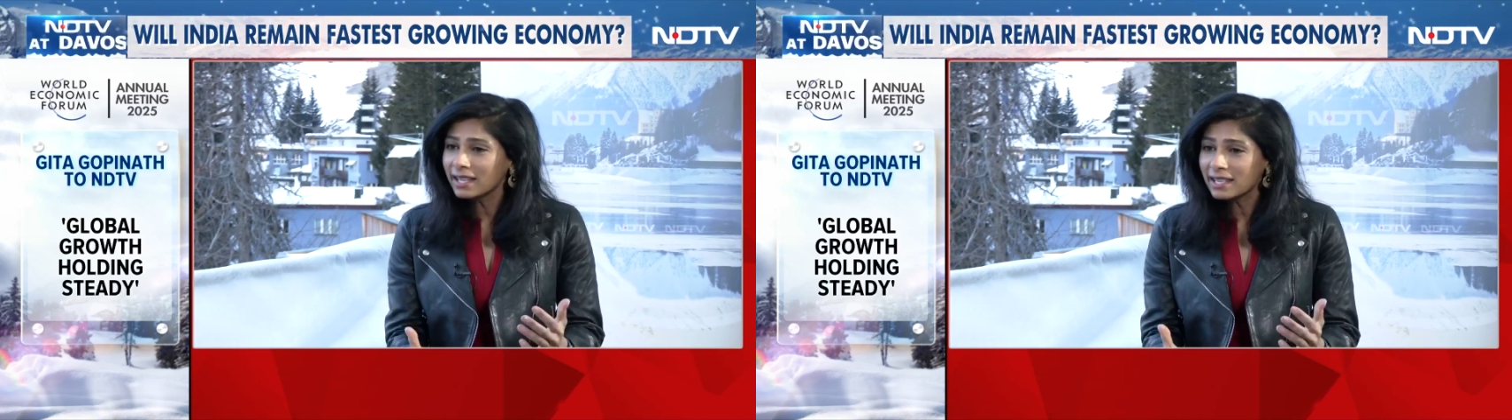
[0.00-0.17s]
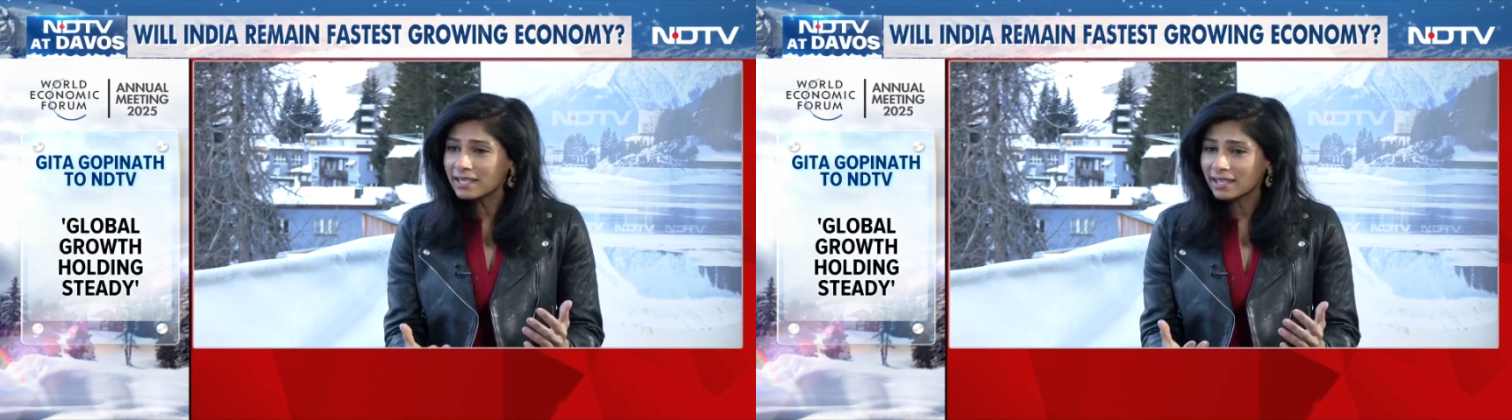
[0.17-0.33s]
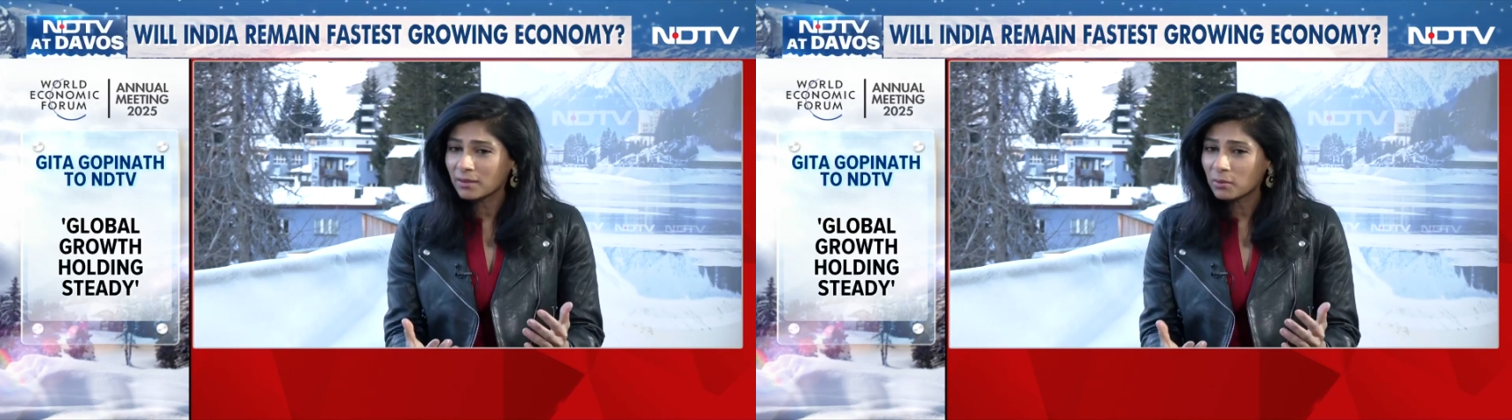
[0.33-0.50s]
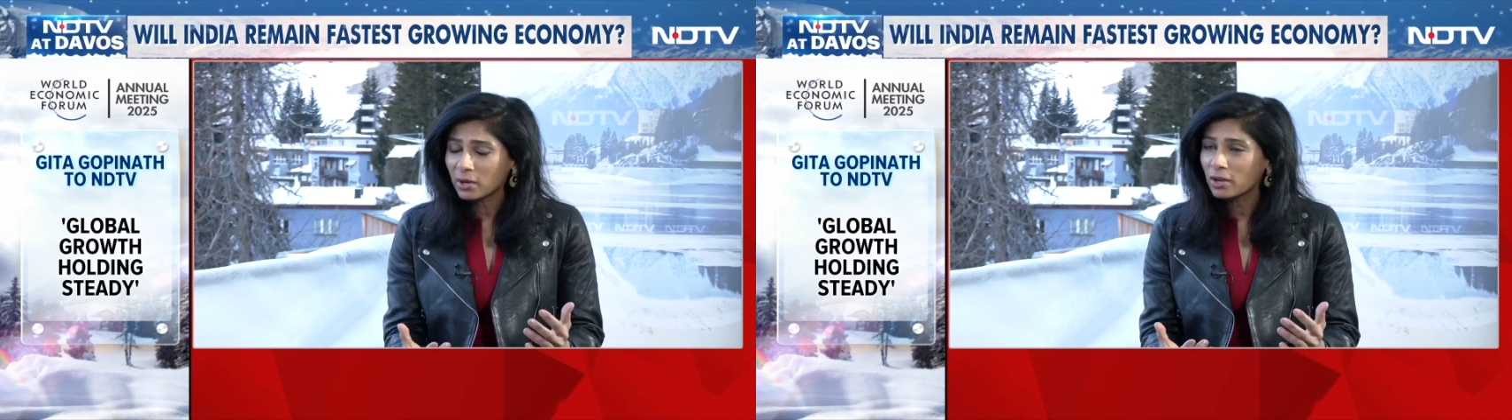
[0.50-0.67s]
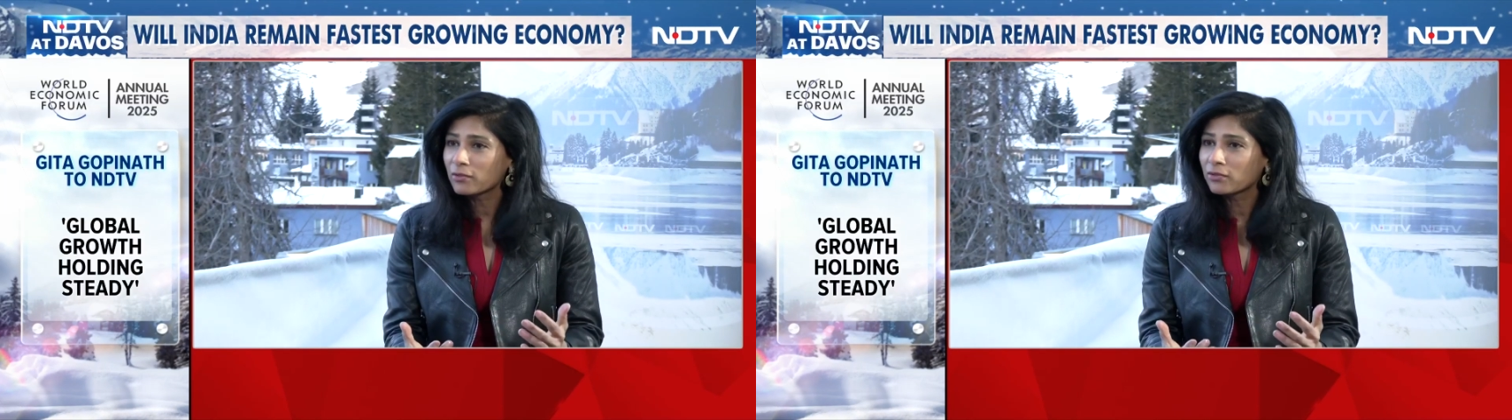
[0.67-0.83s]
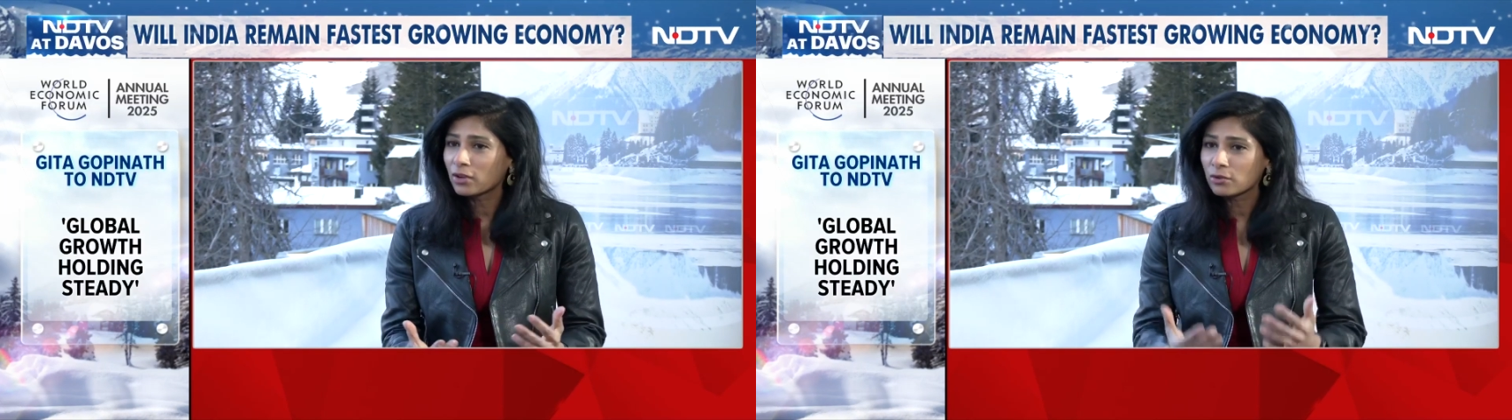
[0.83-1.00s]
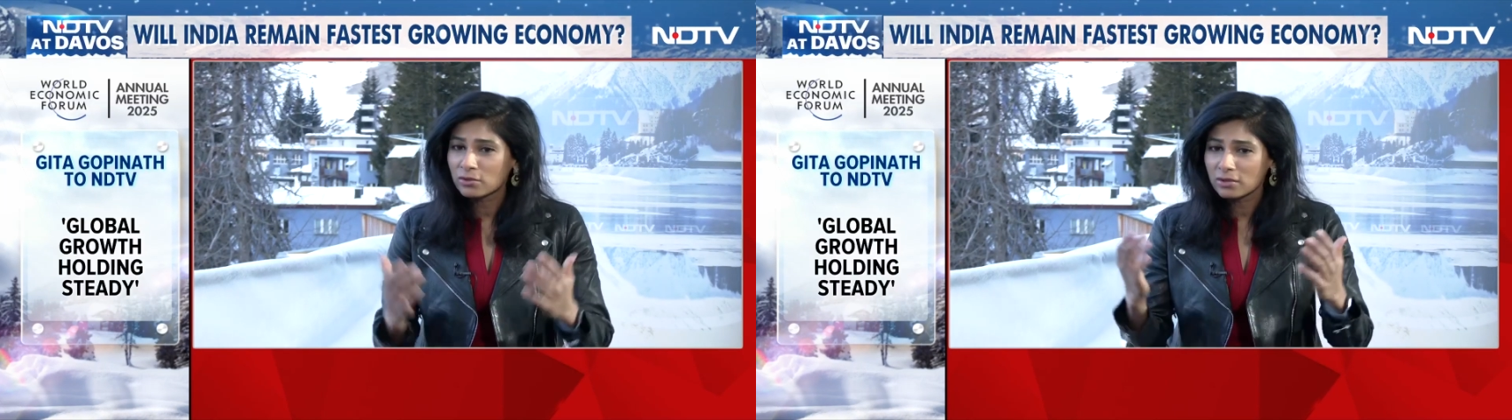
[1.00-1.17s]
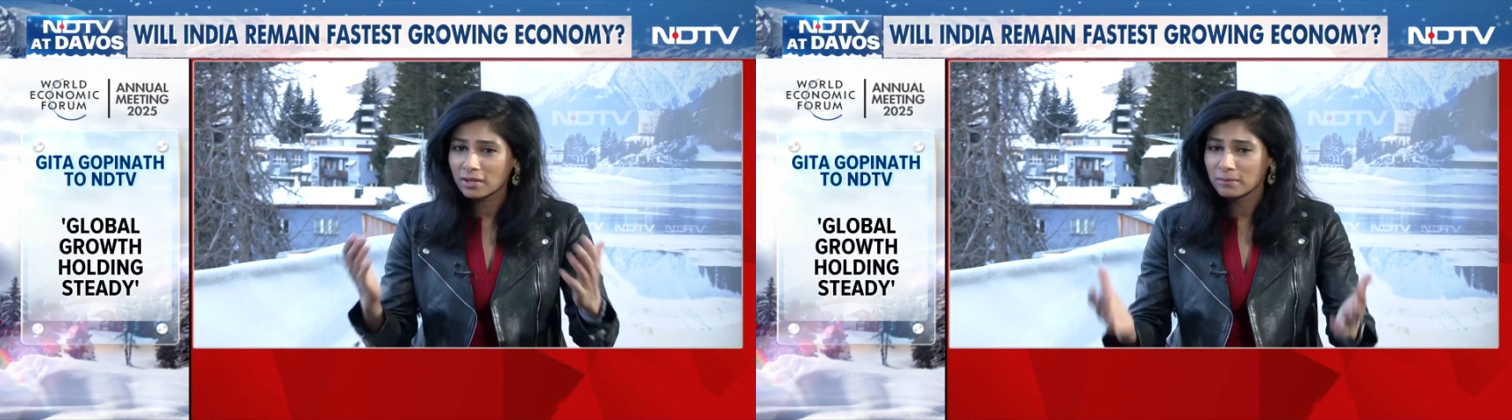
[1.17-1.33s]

is one of those,